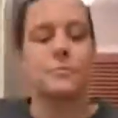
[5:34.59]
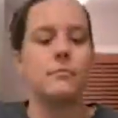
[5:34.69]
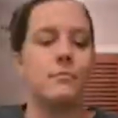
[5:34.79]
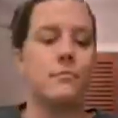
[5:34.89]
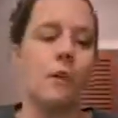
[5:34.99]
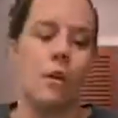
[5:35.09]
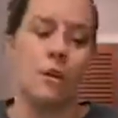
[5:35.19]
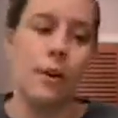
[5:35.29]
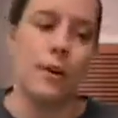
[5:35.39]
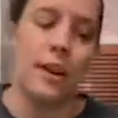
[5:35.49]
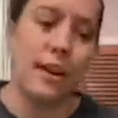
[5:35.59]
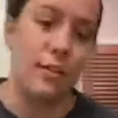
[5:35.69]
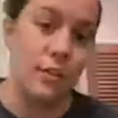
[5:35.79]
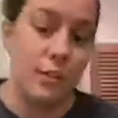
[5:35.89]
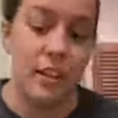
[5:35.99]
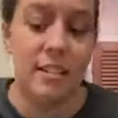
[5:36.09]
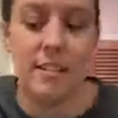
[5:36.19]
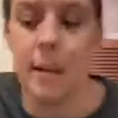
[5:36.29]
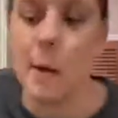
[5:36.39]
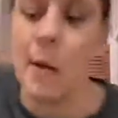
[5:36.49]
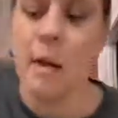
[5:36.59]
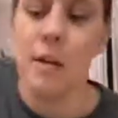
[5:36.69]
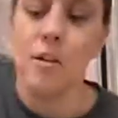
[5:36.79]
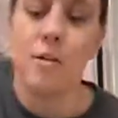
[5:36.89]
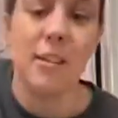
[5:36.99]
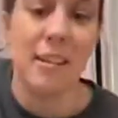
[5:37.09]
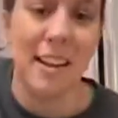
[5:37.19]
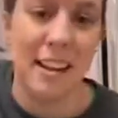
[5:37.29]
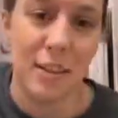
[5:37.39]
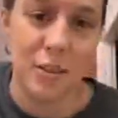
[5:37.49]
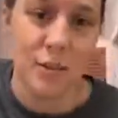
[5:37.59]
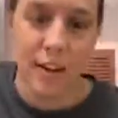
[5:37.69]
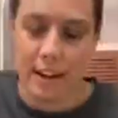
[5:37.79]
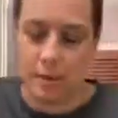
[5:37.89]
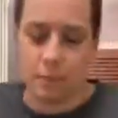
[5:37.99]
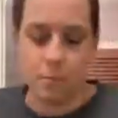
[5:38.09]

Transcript: Okay, so this is where it's gonna get tricky.